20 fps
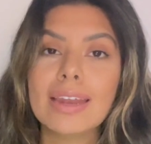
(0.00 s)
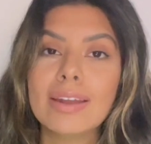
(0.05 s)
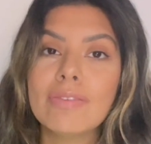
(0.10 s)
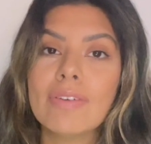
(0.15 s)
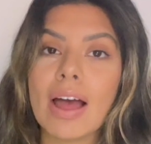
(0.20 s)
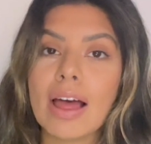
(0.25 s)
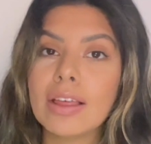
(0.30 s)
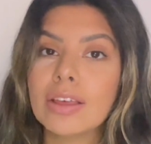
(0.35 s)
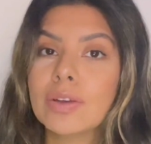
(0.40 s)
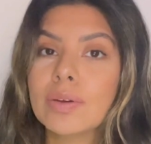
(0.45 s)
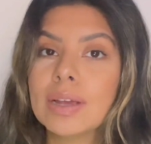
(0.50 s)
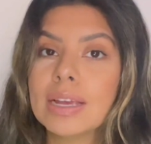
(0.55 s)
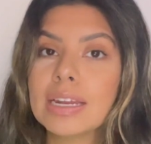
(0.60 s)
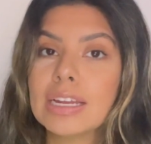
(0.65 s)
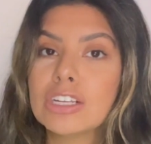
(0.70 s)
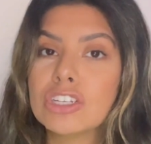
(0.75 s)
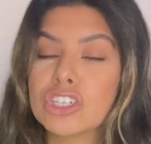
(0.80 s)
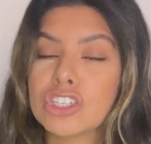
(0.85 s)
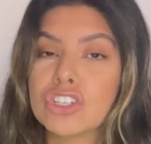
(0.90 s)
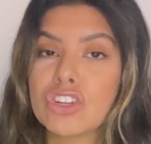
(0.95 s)

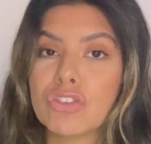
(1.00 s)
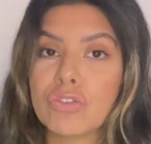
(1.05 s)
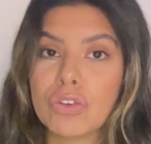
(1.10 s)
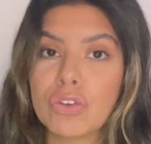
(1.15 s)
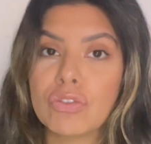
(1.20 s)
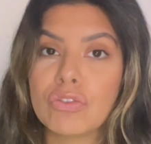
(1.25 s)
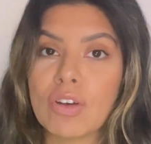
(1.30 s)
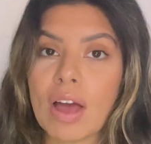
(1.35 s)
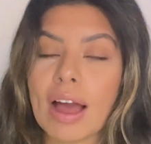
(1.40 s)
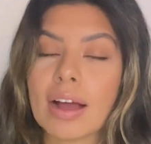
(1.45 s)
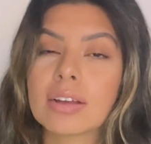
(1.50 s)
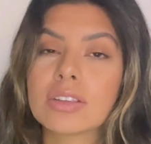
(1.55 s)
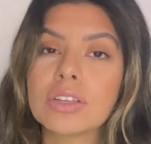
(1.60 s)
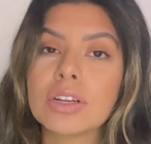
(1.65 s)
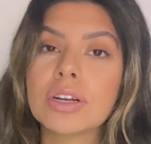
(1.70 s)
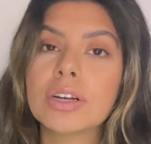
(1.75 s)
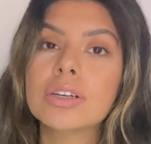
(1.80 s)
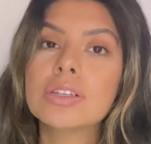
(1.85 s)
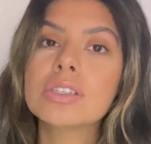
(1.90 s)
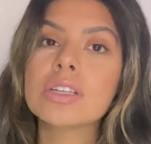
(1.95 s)
evaluating just a few
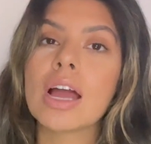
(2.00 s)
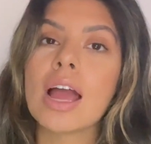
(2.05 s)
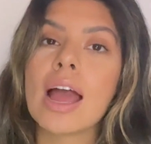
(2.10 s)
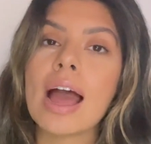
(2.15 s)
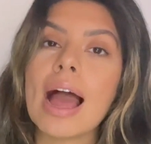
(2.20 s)
factors,